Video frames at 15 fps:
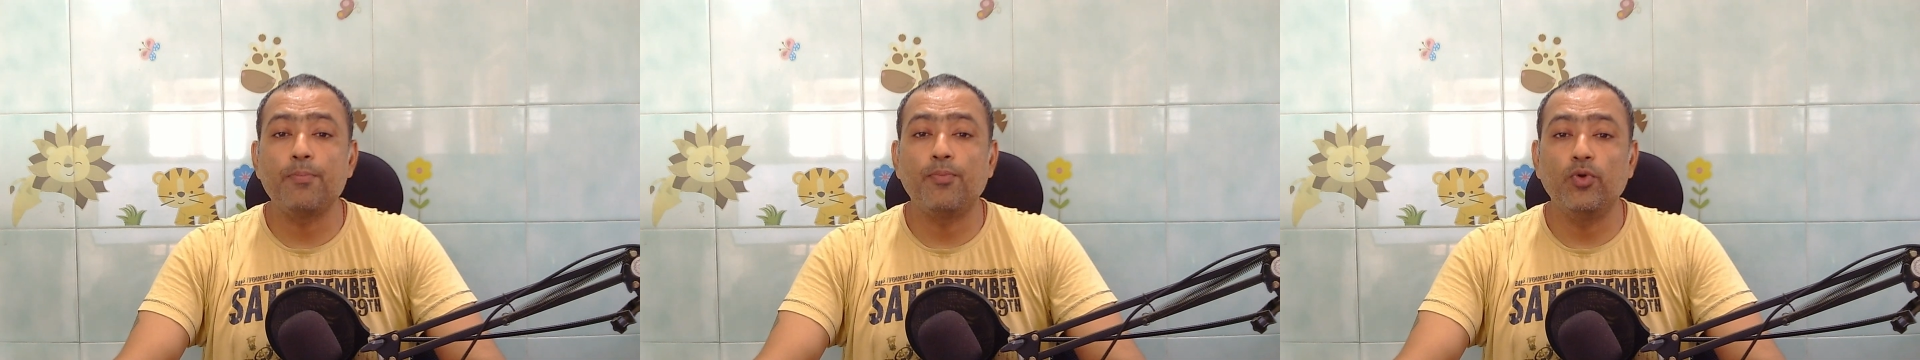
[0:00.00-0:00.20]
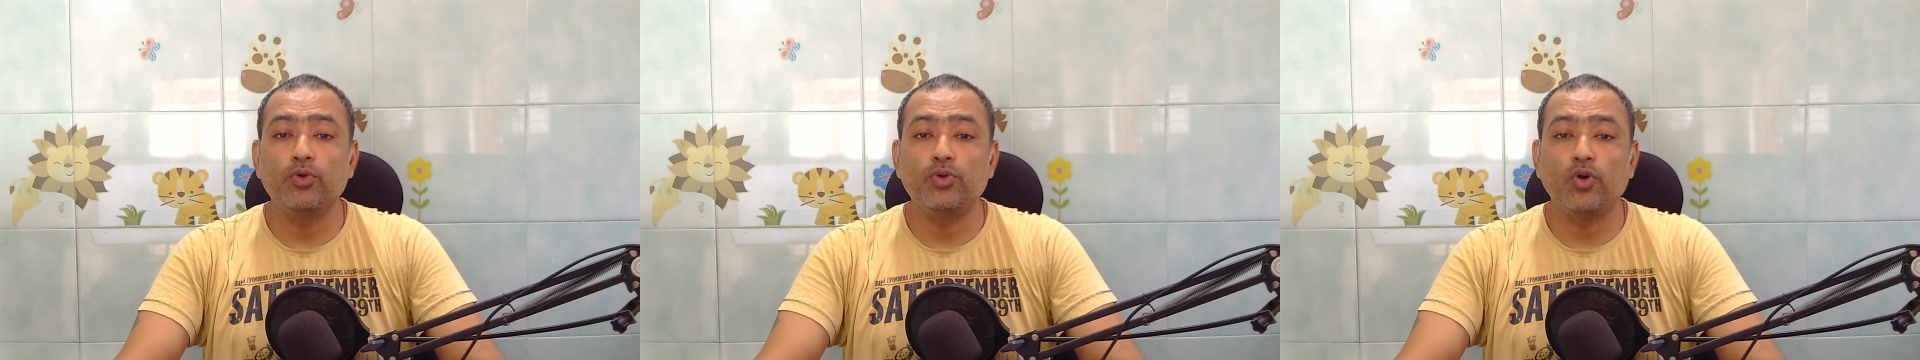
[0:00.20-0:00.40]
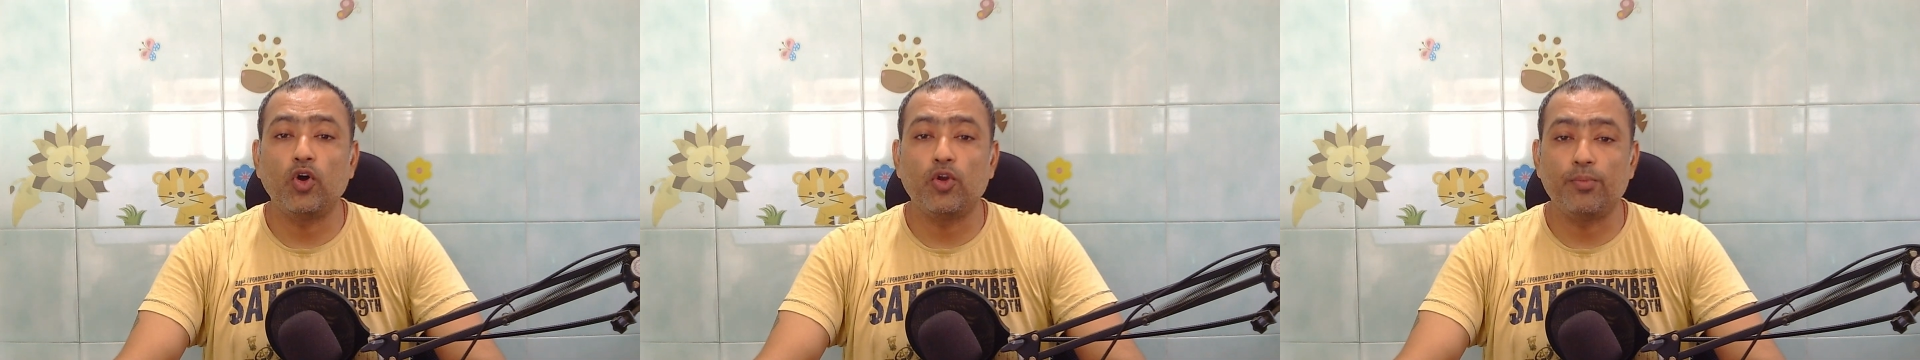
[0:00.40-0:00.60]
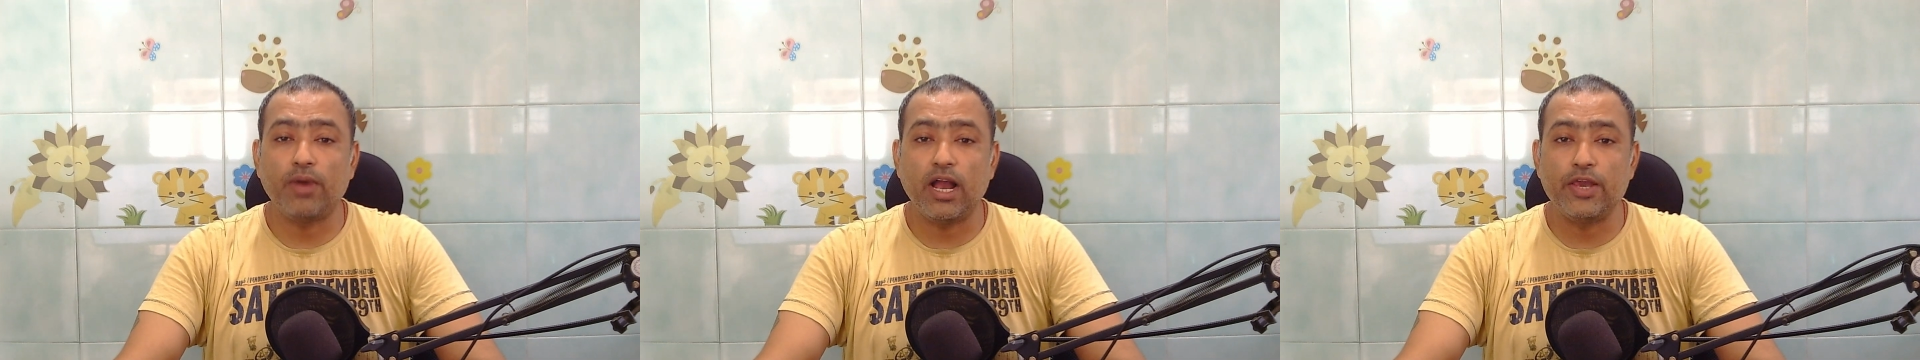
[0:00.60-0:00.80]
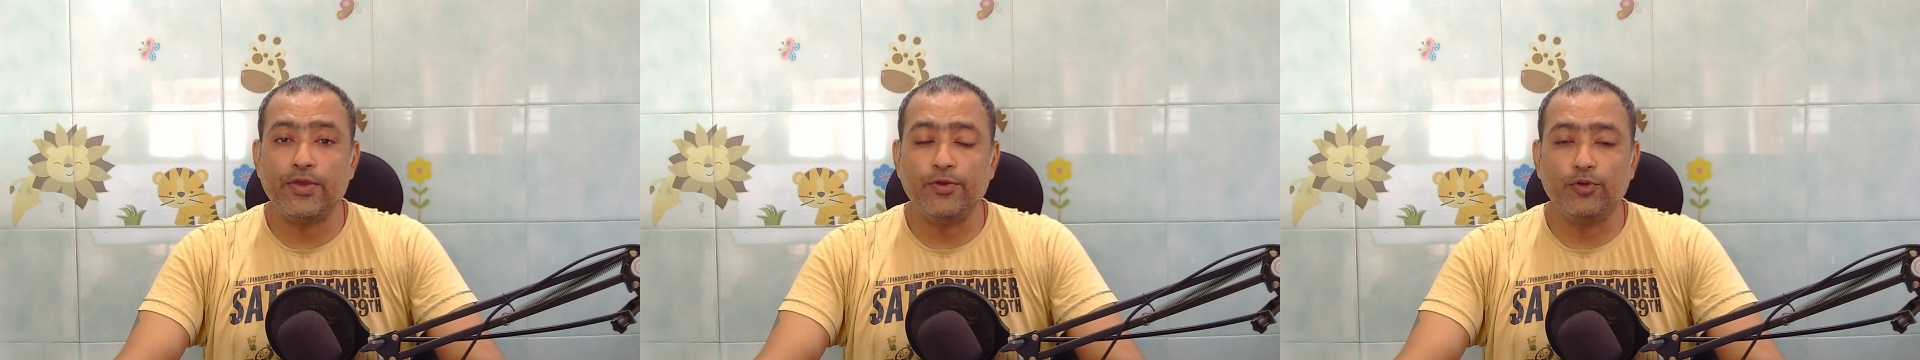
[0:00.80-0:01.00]
put on
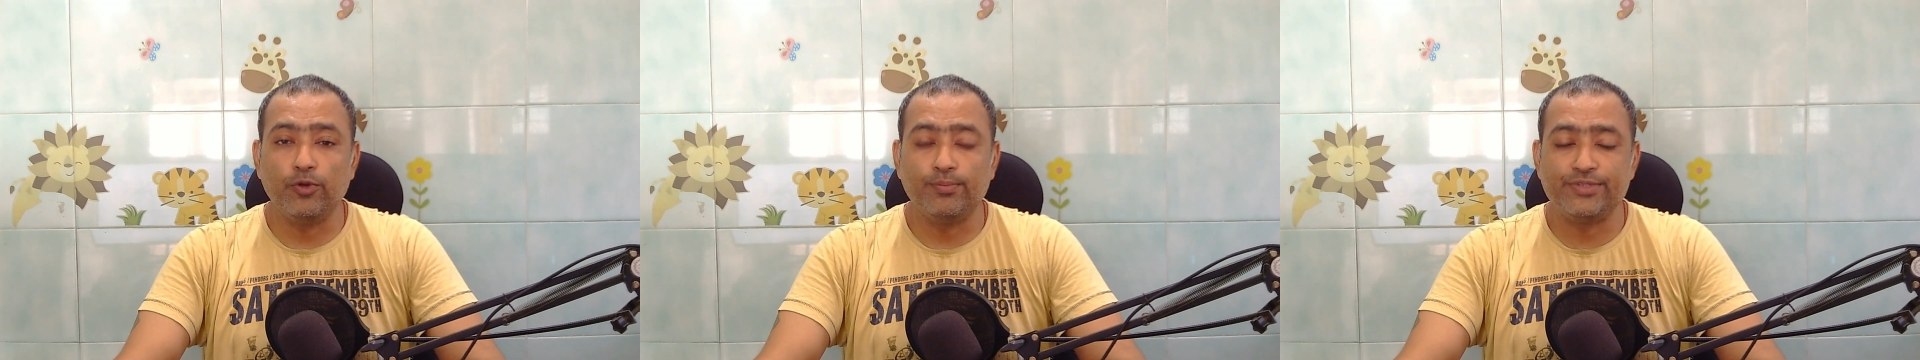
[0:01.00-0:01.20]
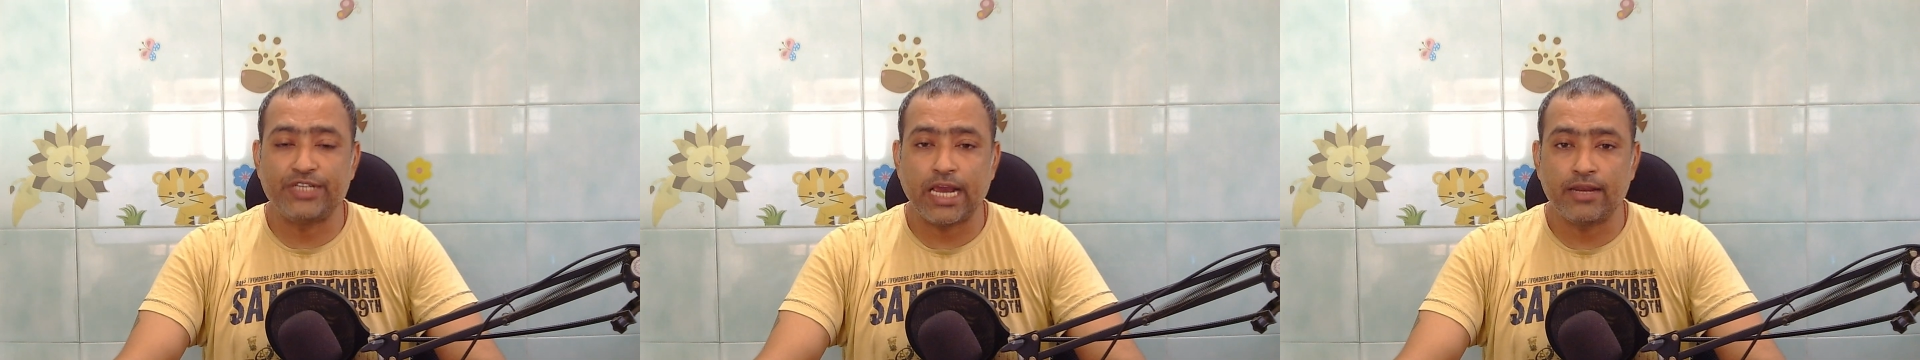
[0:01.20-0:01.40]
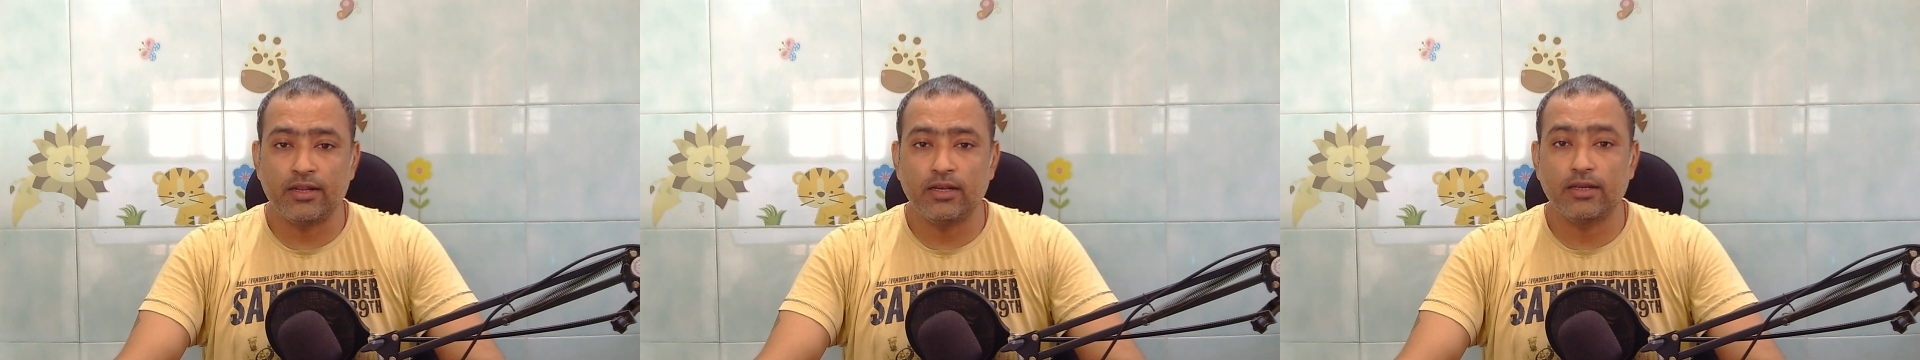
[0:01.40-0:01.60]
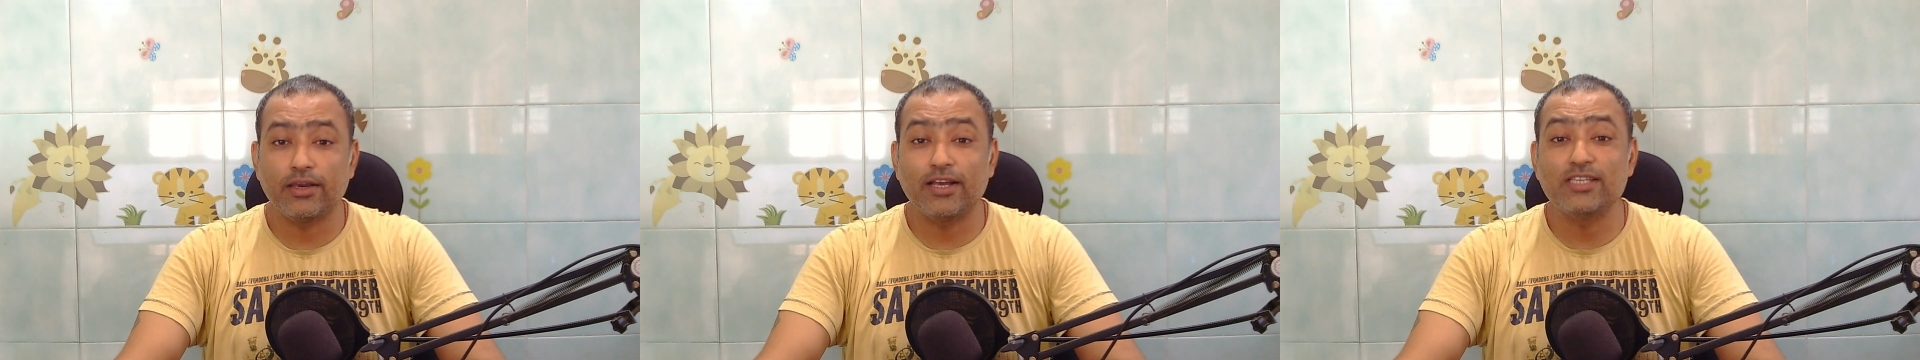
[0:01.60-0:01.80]
my YouTube channel,